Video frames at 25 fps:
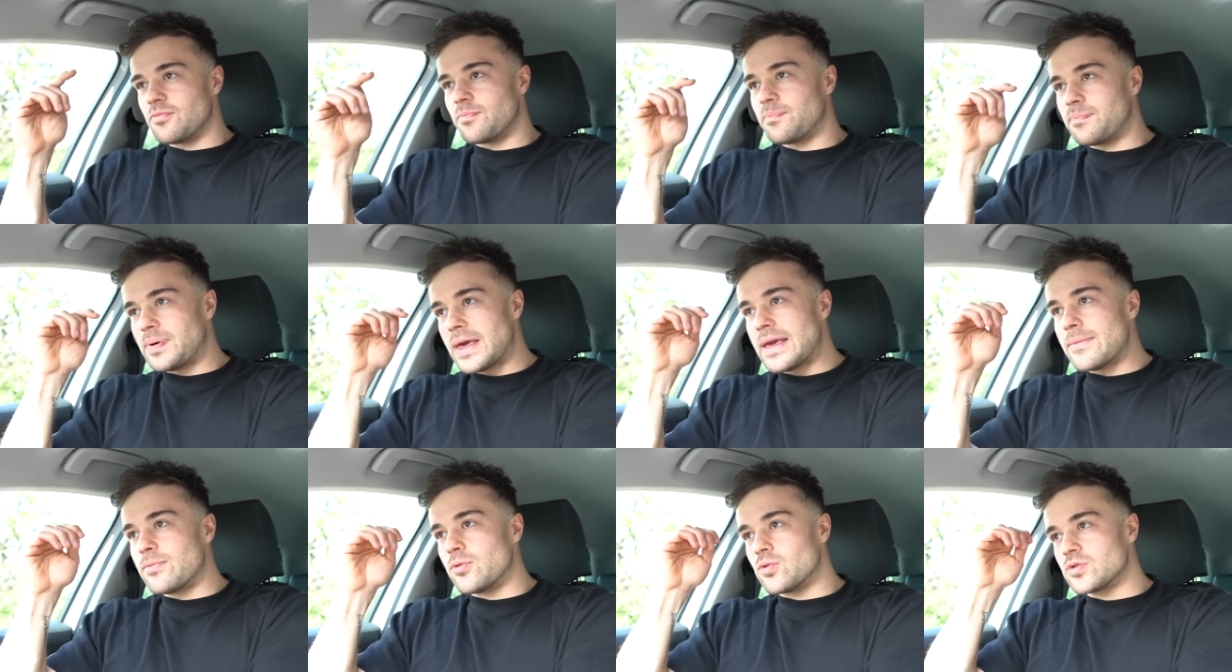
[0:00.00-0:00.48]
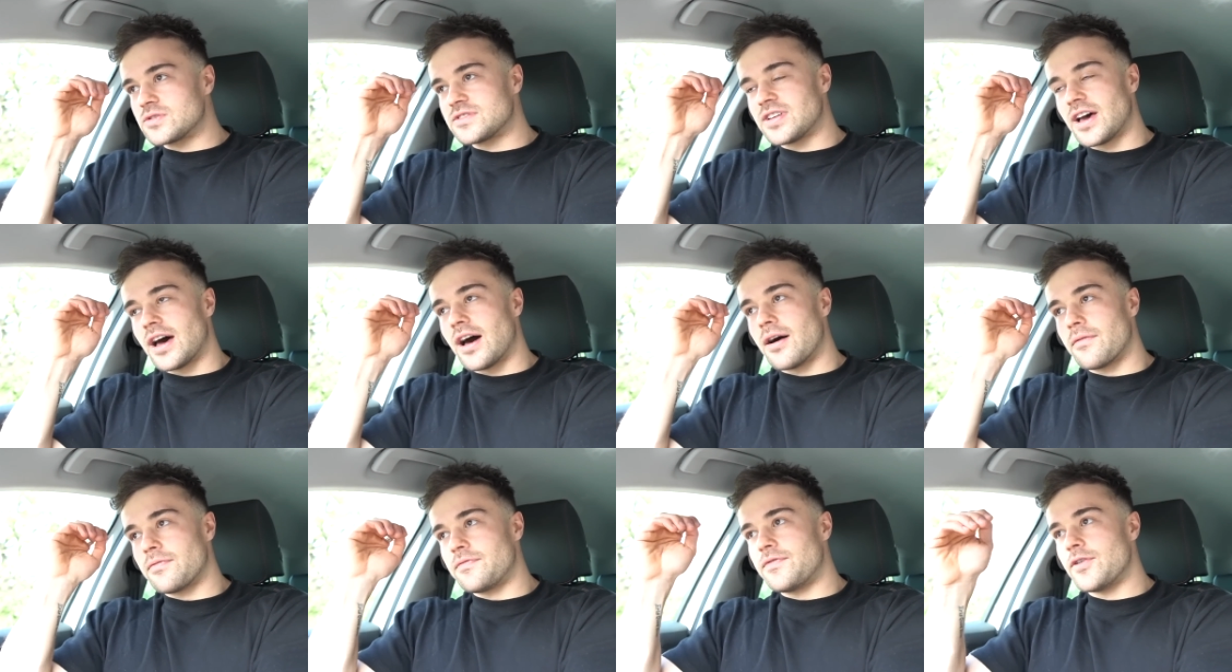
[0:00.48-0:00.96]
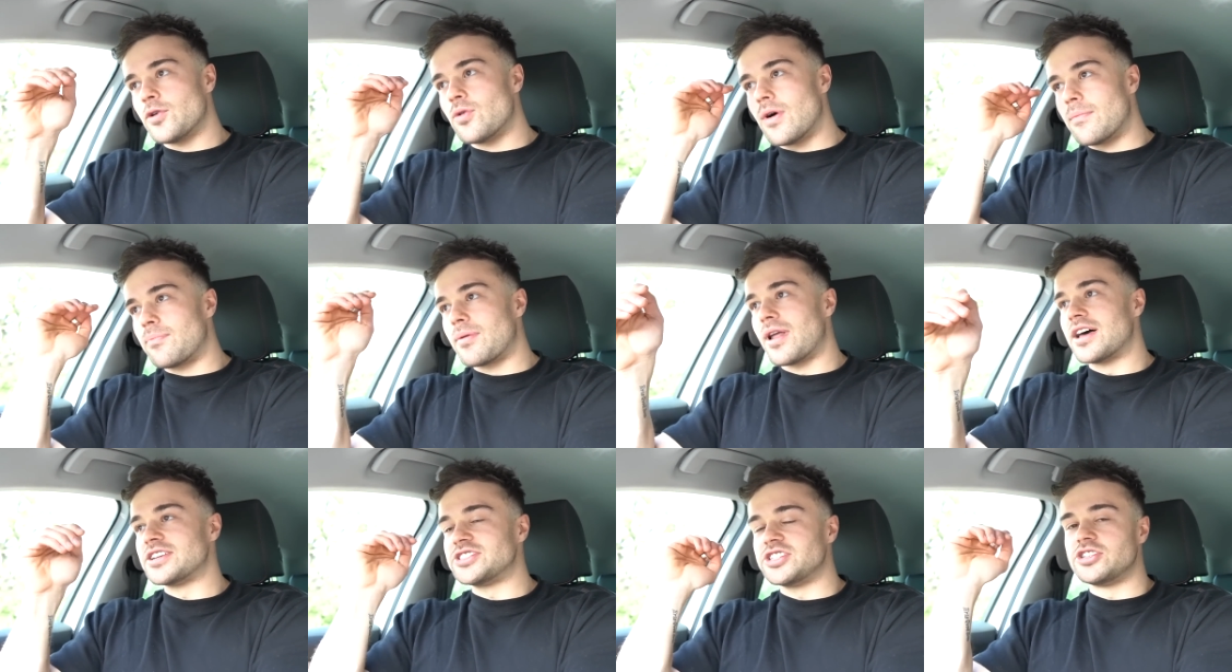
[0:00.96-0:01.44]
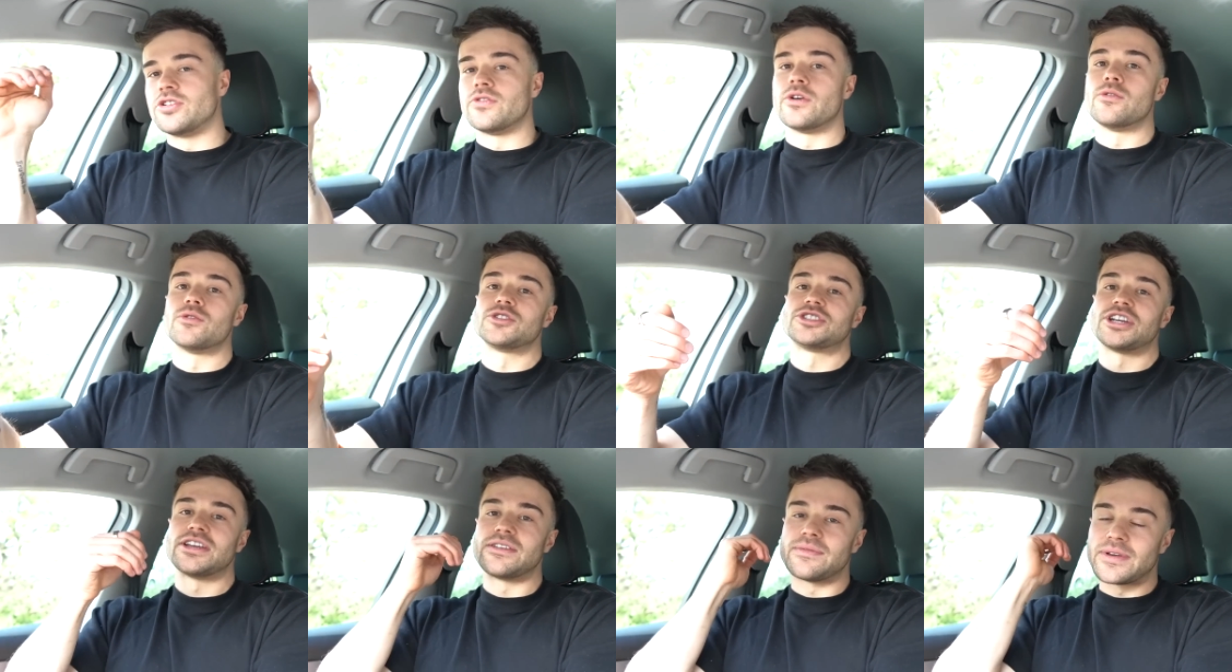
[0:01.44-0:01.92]
people to feel obliged to do it,
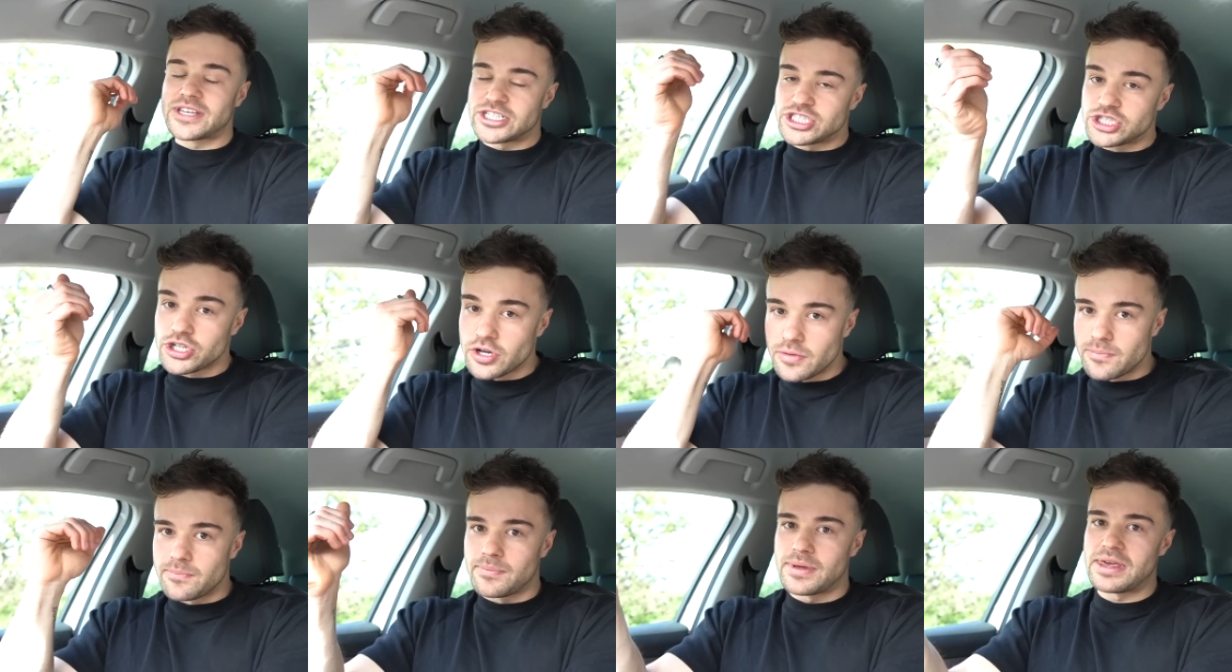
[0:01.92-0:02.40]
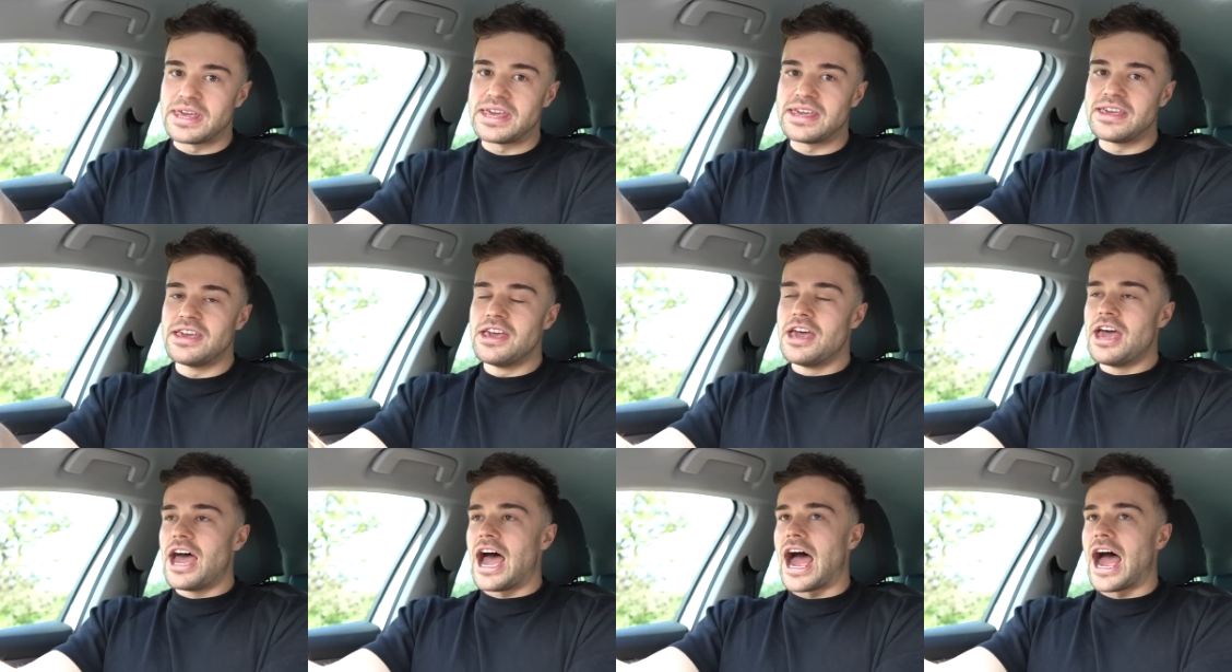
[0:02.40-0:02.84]
which they shouldn't be,